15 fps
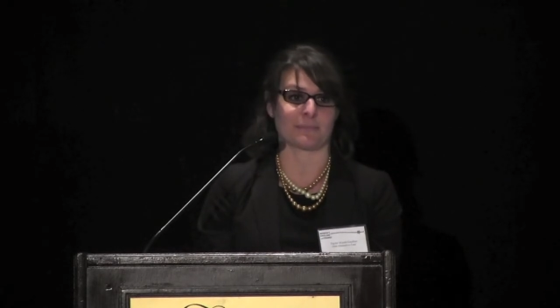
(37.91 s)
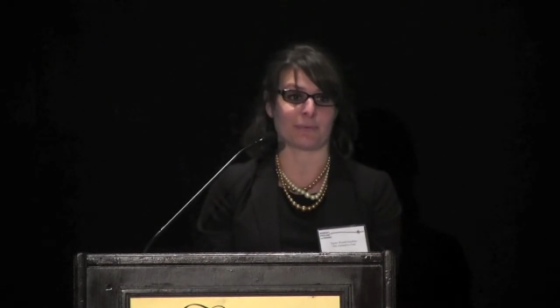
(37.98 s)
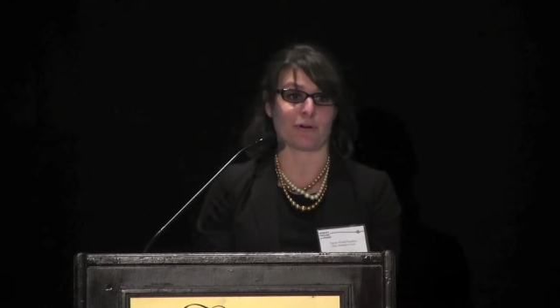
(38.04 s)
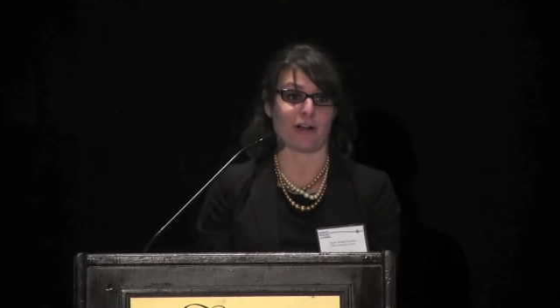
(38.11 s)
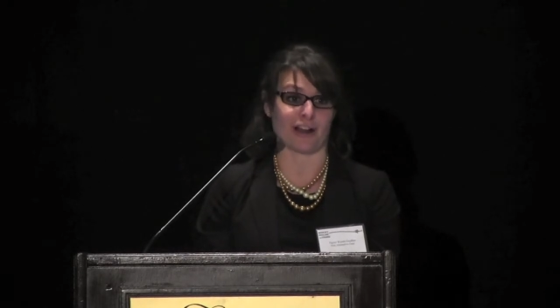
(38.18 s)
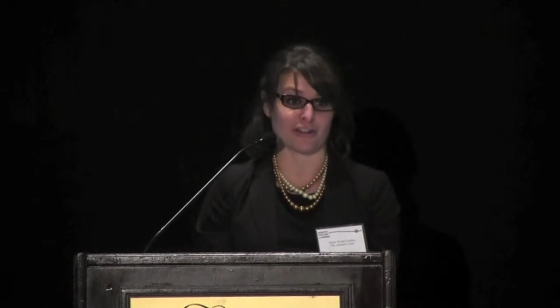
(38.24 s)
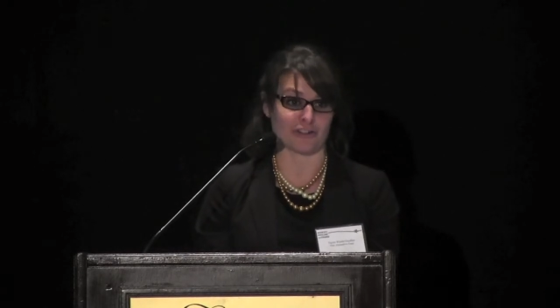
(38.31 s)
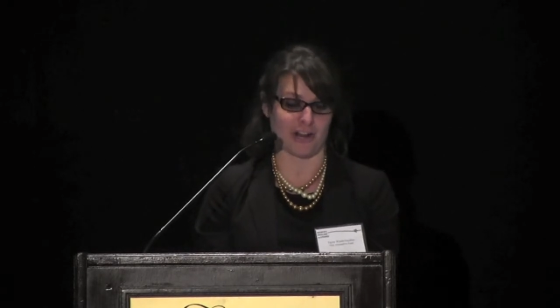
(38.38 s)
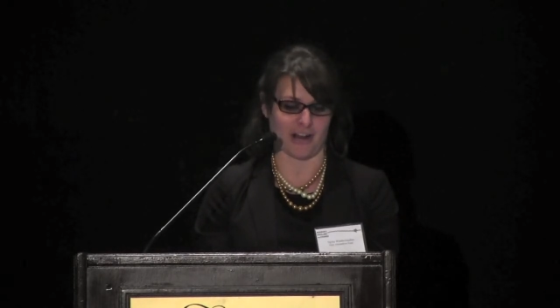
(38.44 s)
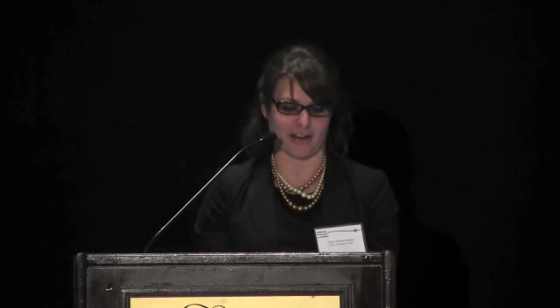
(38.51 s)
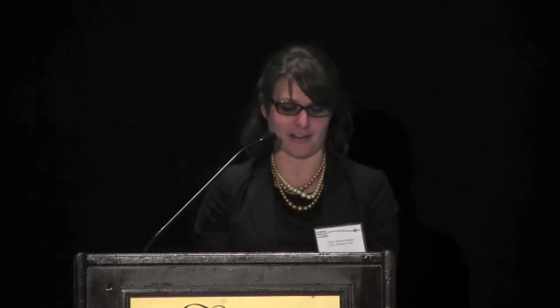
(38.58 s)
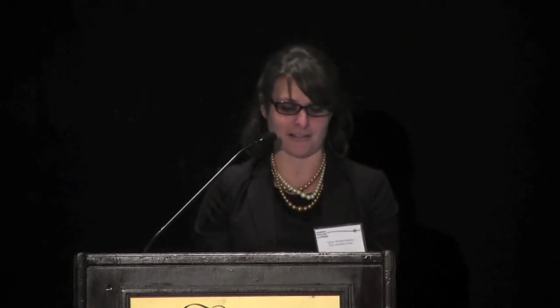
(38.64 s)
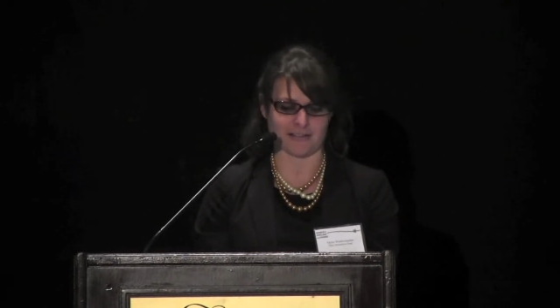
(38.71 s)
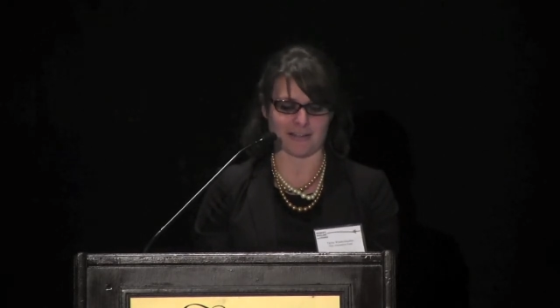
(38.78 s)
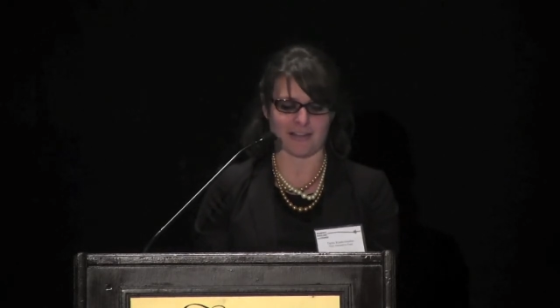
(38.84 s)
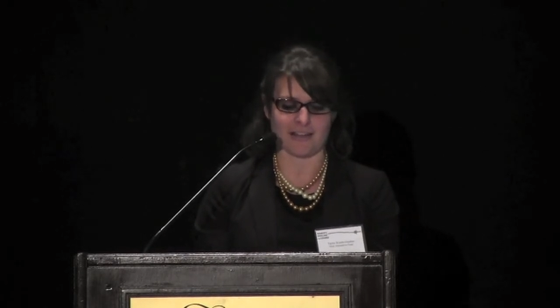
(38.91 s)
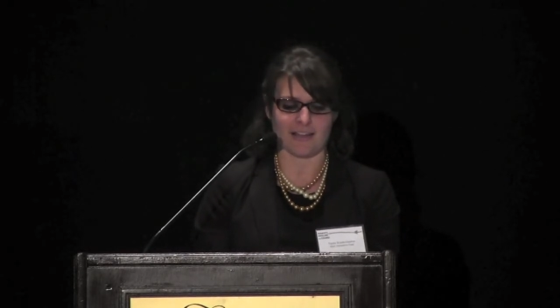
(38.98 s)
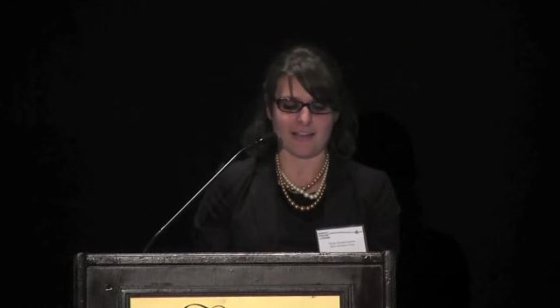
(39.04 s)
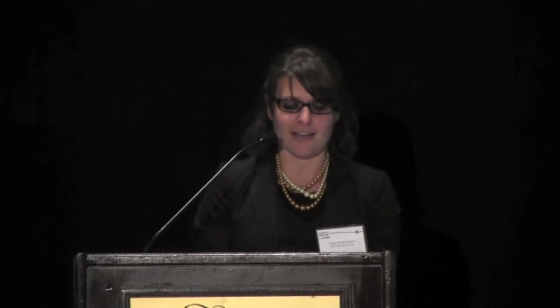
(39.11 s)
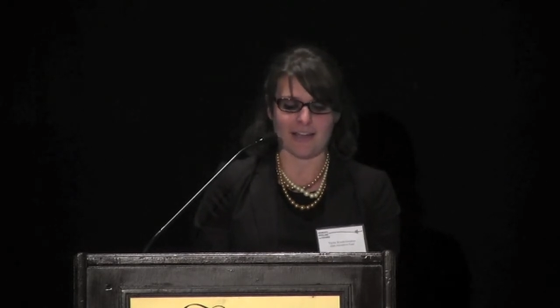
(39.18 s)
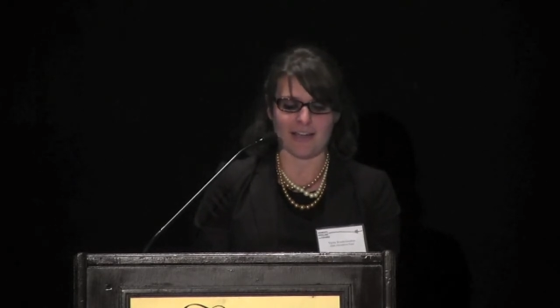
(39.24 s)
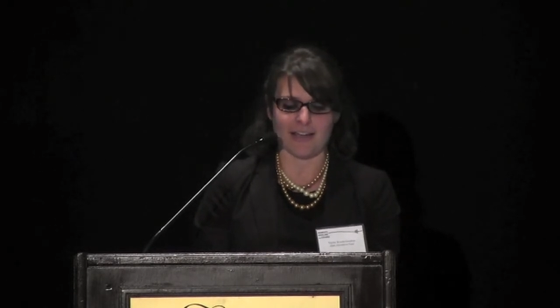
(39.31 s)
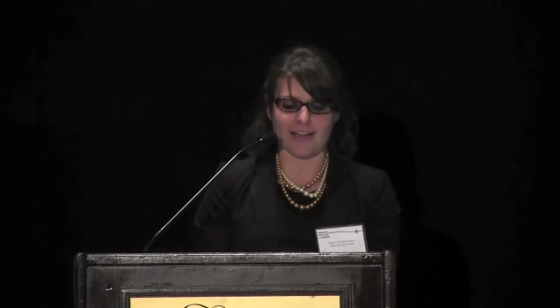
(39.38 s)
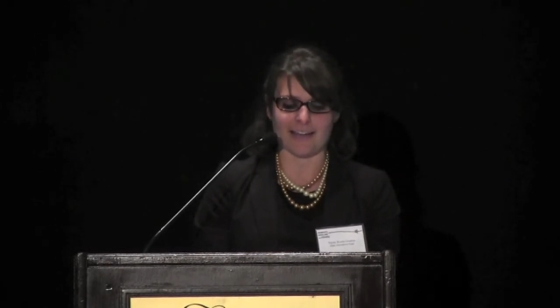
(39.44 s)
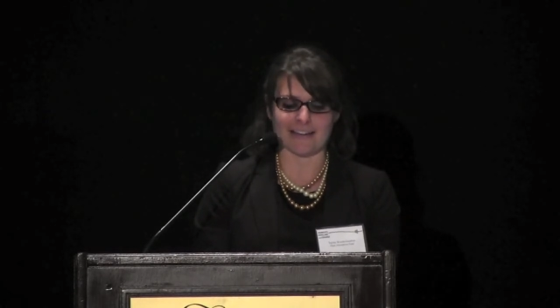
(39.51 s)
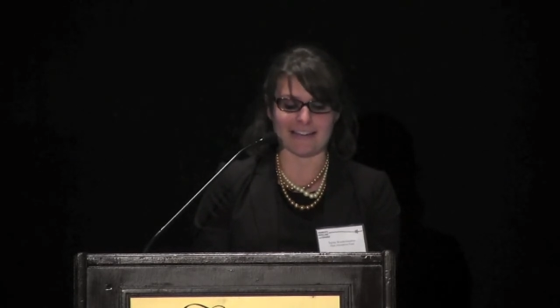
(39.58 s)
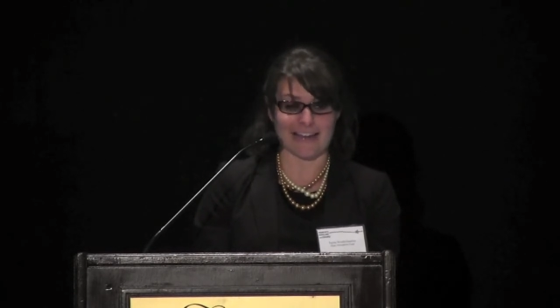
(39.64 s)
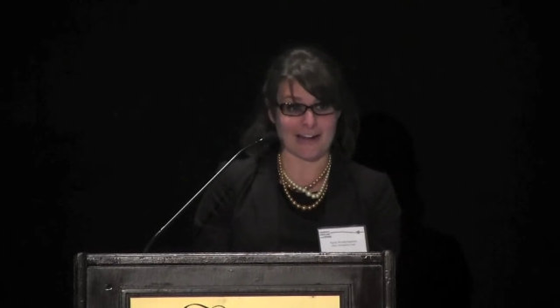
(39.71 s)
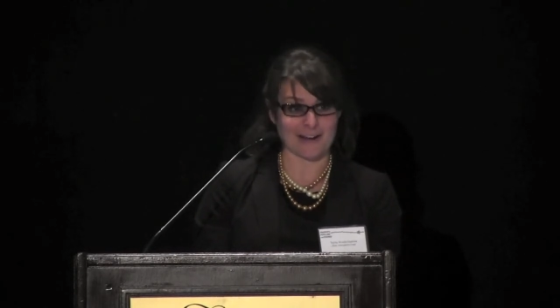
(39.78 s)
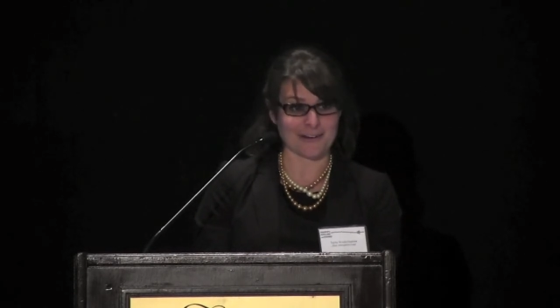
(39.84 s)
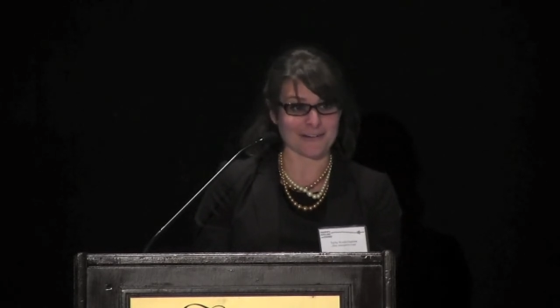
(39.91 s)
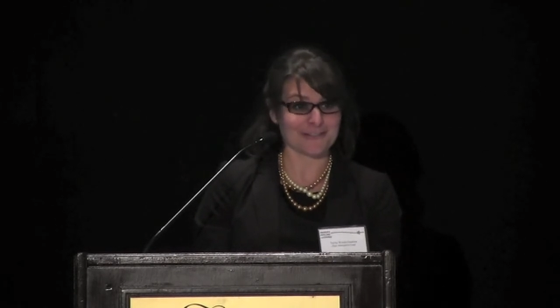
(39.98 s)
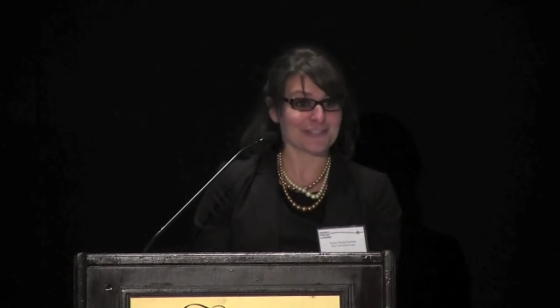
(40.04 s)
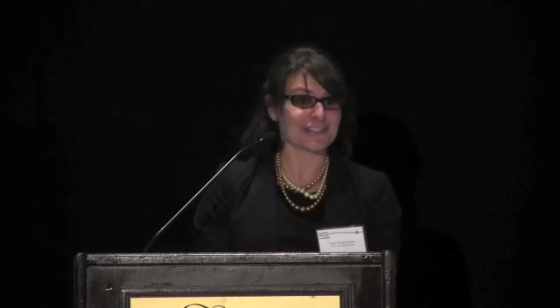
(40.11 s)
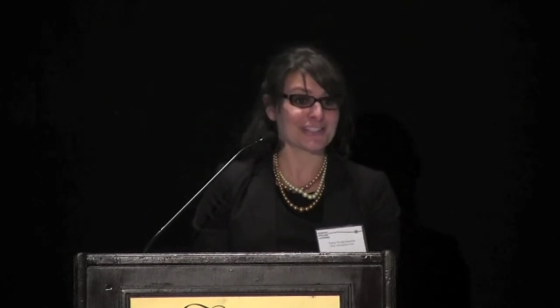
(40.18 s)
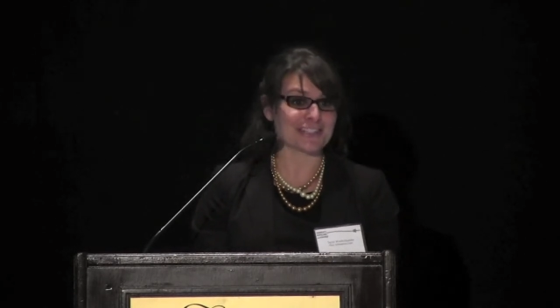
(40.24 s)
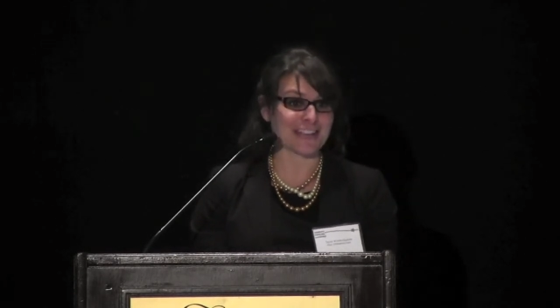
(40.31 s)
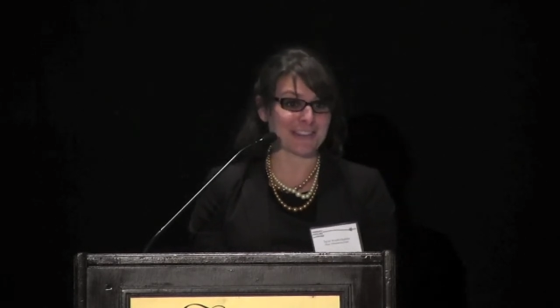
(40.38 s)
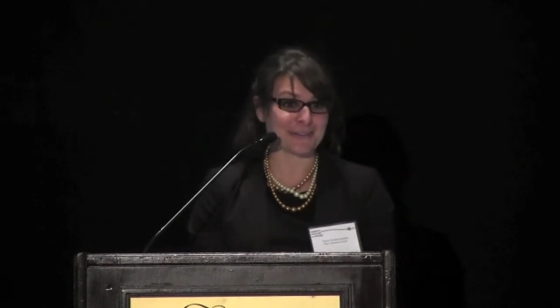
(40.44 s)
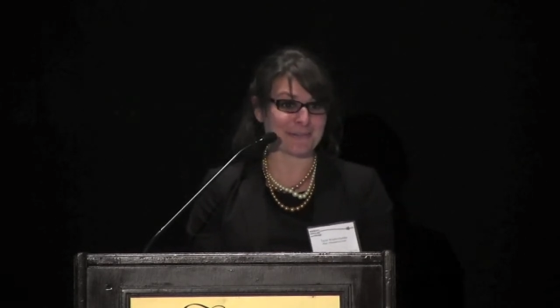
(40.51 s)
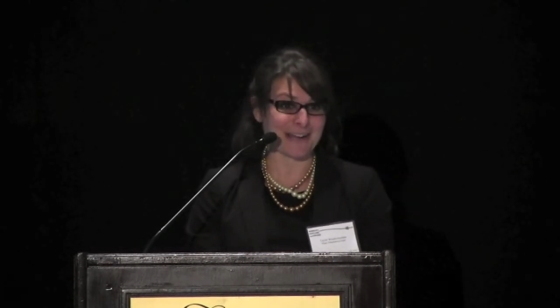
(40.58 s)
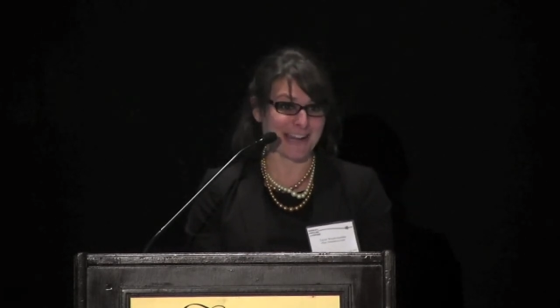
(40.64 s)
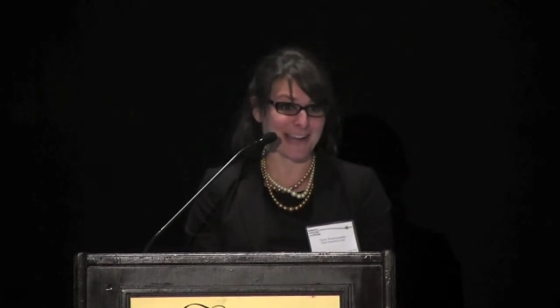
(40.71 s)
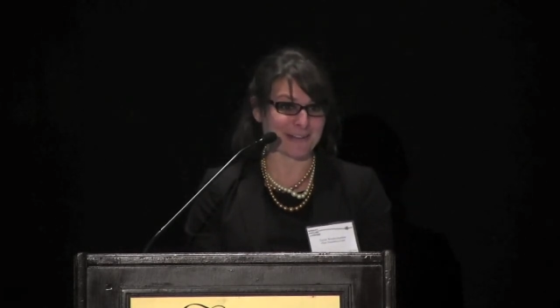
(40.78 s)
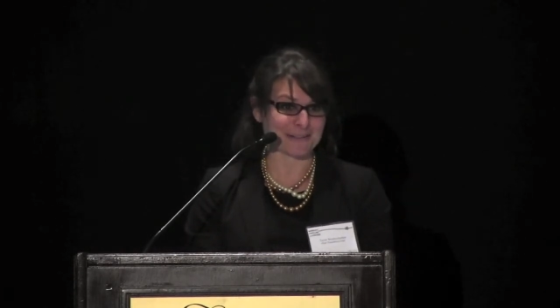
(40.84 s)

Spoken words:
Project. And now she's at the White